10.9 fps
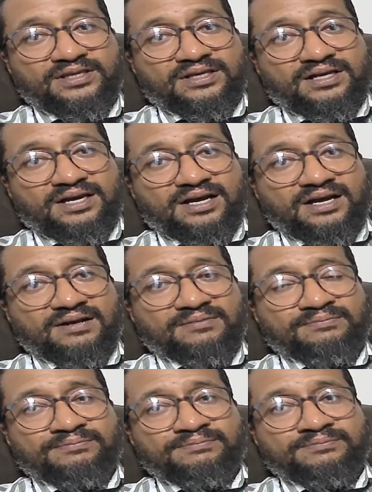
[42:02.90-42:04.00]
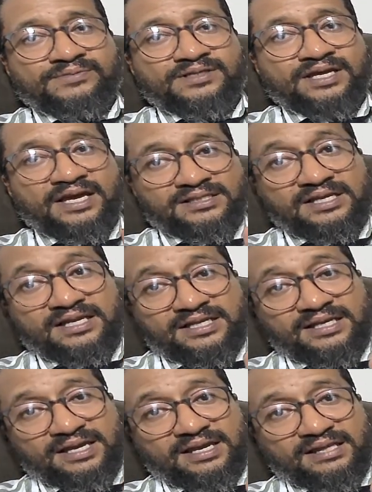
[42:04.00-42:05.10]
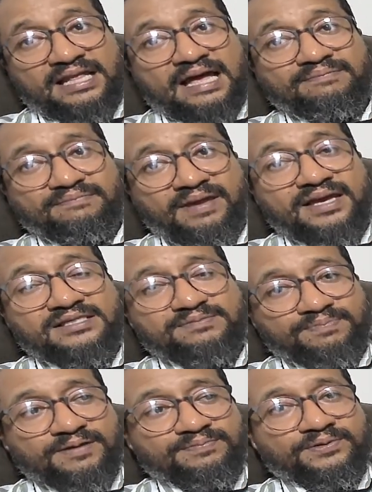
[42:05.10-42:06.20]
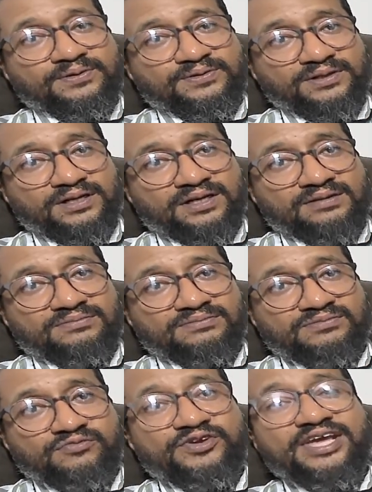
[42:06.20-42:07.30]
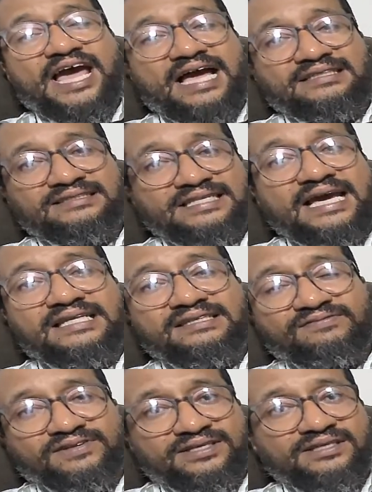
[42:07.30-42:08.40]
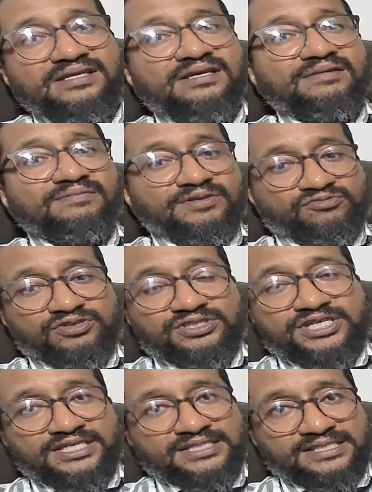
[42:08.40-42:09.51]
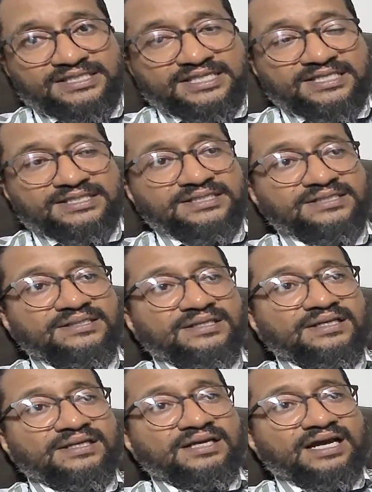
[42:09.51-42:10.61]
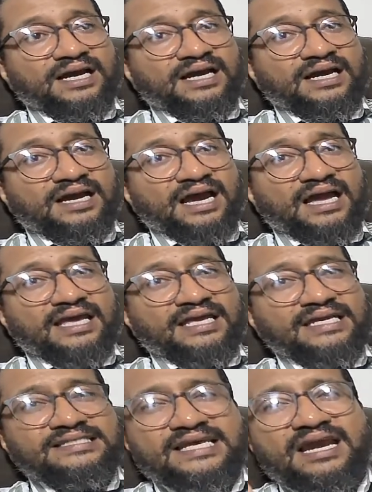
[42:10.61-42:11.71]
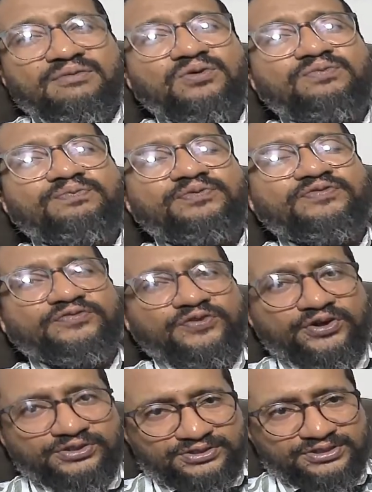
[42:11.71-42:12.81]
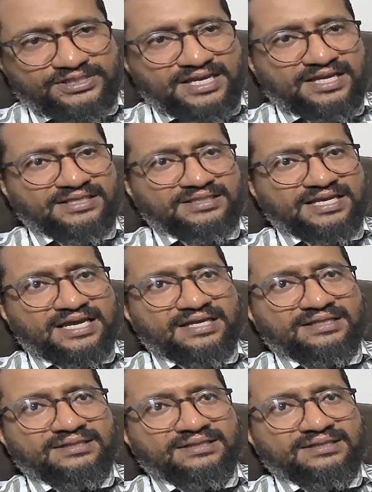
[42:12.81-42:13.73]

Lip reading: and that makes people react negatively between changes and changes. Instead, I would prefer to say that